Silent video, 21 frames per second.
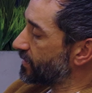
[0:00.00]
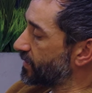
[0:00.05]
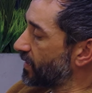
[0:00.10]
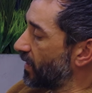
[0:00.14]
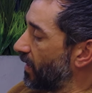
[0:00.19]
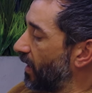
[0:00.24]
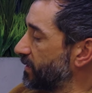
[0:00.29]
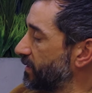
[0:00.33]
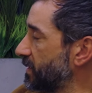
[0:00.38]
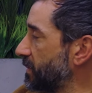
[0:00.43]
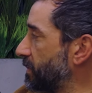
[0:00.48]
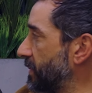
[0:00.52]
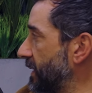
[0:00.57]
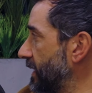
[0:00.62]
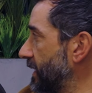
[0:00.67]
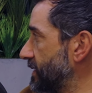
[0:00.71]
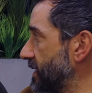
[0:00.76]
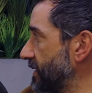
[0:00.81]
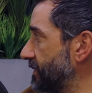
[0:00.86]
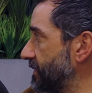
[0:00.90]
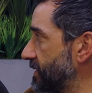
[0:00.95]
So I was with
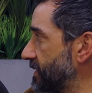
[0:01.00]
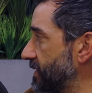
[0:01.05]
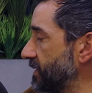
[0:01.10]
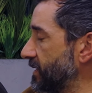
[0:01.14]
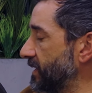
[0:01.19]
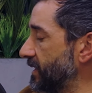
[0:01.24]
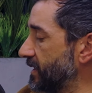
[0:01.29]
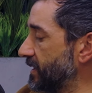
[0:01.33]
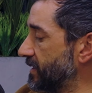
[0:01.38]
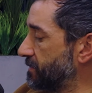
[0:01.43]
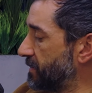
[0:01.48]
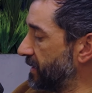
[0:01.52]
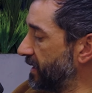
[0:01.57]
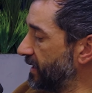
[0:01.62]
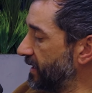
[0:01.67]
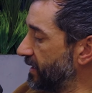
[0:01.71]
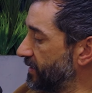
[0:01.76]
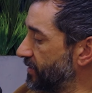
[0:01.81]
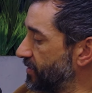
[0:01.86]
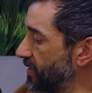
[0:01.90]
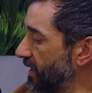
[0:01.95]
PXG for 2 years.
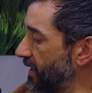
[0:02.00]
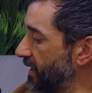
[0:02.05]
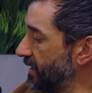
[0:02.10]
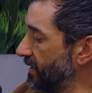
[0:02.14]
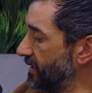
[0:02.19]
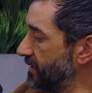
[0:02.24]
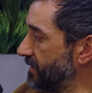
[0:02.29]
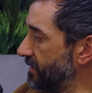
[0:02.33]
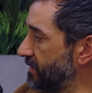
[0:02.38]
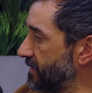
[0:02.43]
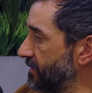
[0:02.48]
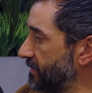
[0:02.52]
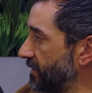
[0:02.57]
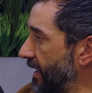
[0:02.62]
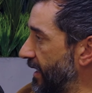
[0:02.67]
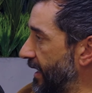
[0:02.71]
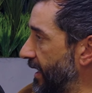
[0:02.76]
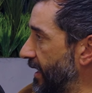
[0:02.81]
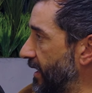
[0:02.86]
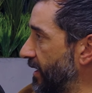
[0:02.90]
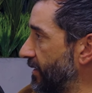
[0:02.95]
PXG's
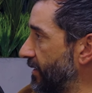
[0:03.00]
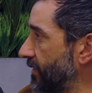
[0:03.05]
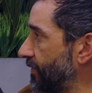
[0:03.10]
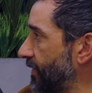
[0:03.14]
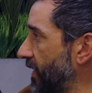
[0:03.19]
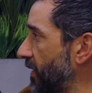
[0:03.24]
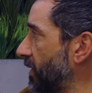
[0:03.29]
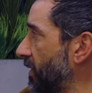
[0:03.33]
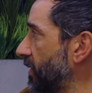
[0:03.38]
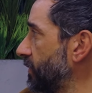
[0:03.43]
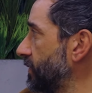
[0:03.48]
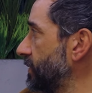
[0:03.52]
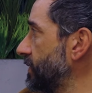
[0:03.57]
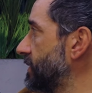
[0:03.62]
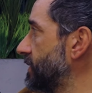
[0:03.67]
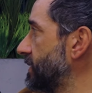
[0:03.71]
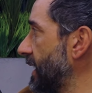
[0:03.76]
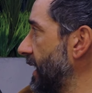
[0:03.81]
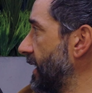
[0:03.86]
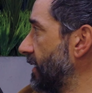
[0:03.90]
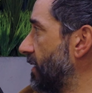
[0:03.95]
fairway
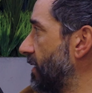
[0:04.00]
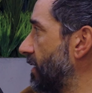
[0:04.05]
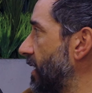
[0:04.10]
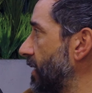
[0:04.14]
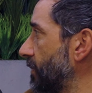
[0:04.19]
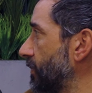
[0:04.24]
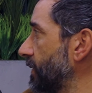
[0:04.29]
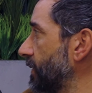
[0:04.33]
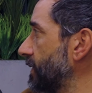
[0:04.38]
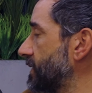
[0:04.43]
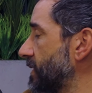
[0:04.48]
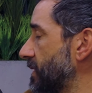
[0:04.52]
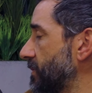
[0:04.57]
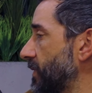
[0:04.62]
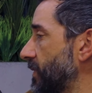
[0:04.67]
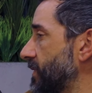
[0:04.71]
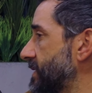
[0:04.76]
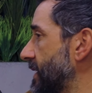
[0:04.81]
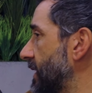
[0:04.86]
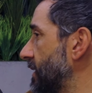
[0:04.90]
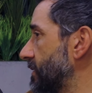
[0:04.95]
woods and hybrids are the
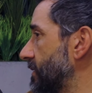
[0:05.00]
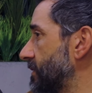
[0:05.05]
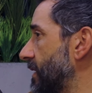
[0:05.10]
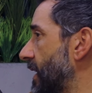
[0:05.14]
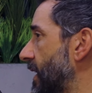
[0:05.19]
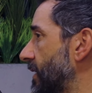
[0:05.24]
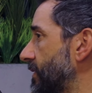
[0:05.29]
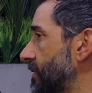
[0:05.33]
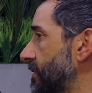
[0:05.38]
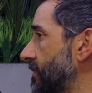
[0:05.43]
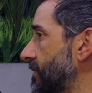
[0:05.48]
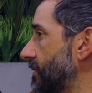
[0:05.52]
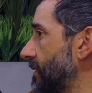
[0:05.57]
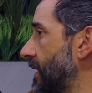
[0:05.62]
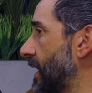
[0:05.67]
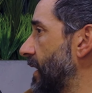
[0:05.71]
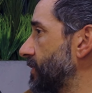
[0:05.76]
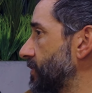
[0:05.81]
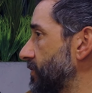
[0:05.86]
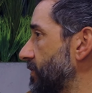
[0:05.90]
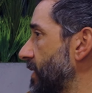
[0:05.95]
most
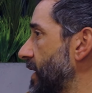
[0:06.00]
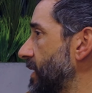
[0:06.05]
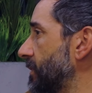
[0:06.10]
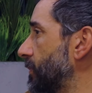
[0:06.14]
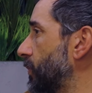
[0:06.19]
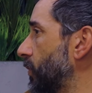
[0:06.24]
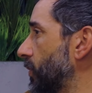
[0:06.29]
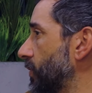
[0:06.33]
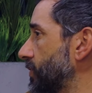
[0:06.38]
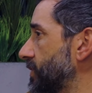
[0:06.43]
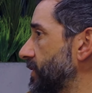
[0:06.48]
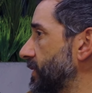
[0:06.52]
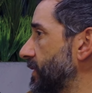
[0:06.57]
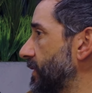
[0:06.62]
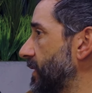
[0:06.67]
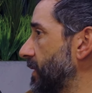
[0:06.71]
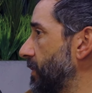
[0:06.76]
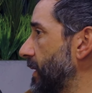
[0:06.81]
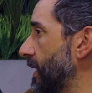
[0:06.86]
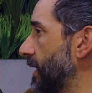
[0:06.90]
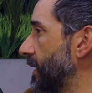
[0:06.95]
underrated portion of
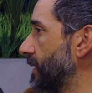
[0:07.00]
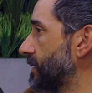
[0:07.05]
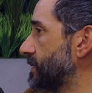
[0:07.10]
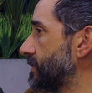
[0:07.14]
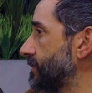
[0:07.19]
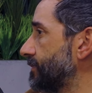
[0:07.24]
their bags.